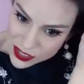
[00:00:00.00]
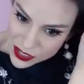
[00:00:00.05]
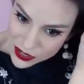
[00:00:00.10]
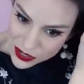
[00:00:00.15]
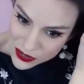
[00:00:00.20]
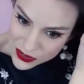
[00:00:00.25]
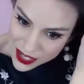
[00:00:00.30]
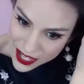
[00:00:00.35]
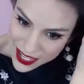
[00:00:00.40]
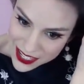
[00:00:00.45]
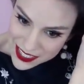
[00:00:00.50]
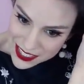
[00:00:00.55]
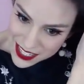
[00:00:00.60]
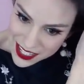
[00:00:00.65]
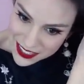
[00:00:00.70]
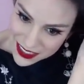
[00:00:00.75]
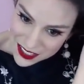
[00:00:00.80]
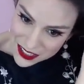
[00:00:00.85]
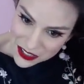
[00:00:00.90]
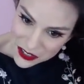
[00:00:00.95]
So you guys
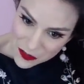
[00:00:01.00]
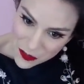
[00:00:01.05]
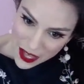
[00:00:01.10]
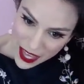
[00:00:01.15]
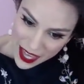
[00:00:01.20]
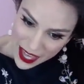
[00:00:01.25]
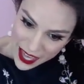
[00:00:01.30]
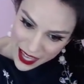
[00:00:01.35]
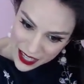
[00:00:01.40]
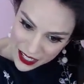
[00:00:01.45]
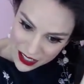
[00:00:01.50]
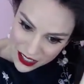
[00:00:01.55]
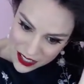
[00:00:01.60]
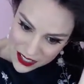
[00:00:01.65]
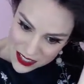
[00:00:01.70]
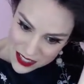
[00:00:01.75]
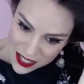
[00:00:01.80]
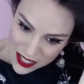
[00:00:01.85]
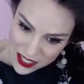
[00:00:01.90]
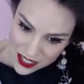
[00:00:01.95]
like the new
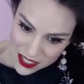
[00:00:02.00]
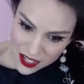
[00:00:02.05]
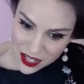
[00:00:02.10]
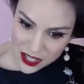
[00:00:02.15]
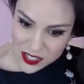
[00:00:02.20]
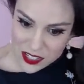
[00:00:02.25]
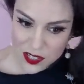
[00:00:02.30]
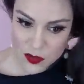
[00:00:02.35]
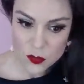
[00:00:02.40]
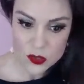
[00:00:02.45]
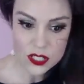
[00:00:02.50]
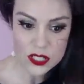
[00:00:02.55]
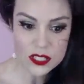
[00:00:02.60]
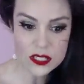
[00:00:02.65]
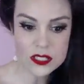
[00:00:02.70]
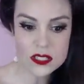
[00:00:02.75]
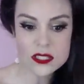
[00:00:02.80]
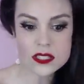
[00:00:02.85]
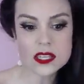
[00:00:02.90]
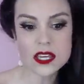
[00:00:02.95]
patterns? I saw
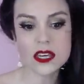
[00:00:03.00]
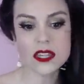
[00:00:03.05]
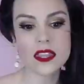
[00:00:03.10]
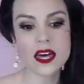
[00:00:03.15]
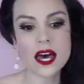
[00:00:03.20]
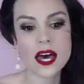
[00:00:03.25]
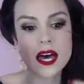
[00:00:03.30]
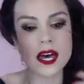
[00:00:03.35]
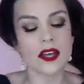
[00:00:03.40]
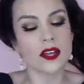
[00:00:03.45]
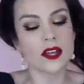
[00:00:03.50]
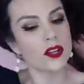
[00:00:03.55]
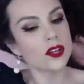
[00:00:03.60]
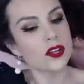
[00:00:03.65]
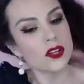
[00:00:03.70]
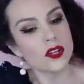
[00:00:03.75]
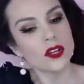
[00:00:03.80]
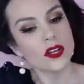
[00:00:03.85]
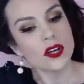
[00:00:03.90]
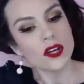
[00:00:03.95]
someone say that.
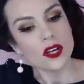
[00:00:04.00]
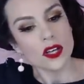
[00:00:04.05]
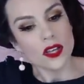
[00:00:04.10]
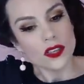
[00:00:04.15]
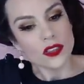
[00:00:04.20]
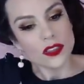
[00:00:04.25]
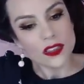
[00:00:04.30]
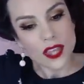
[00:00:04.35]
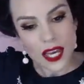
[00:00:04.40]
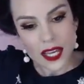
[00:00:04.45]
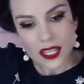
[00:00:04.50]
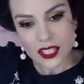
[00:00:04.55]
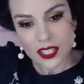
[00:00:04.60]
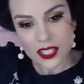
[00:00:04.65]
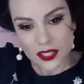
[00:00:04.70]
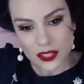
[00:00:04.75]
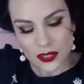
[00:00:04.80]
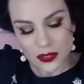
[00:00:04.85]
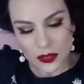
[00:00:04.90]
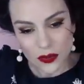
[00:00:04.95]

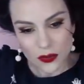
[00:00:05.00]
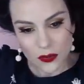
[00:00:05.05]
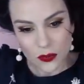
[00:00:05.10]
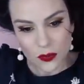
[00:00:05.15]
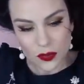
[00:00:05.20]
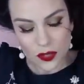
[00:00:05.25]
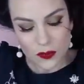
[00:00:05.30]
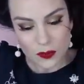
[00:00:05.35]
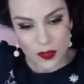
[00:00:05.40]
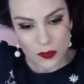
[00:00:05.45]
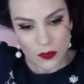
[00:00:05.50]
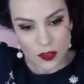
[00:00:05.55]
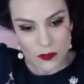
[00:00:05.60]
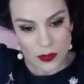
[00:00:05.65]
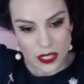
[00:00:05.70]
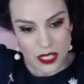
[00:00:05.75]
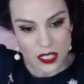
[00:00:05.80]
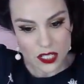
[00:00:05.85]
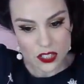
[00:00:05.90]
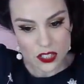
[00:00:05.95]
Thank you. We've
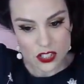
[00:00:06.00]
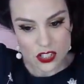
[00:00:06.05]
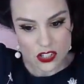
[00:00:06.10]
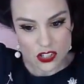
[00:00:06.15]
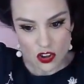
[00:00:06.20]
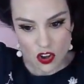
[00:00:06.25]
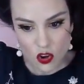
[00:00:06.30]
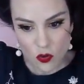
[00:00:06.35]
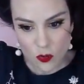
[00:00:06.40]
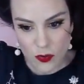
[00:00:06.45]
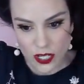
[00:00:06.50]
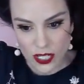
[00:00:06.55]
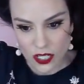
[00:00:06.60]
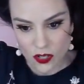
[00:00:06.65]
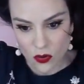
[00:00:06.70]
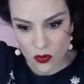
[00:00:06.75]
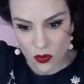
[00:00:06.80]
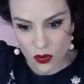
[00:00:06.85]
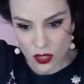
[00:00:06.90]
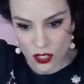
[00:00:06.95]
been getting so
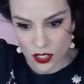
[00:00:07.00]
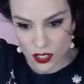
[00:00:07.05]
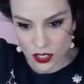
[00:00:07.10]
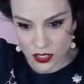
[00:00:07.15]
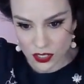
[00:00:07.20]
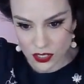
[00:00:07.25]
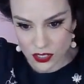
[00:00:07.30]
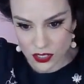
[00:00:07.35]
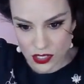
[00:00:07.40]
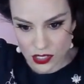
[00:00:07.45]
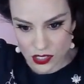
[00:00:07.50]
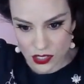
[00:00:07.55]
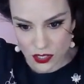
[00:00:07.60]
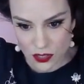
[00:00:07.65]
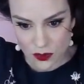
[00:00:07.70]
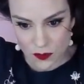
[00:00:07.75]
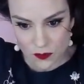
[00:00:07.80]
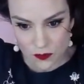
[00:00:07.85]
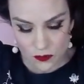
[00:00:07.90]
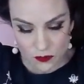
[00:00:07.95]
many orders.
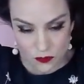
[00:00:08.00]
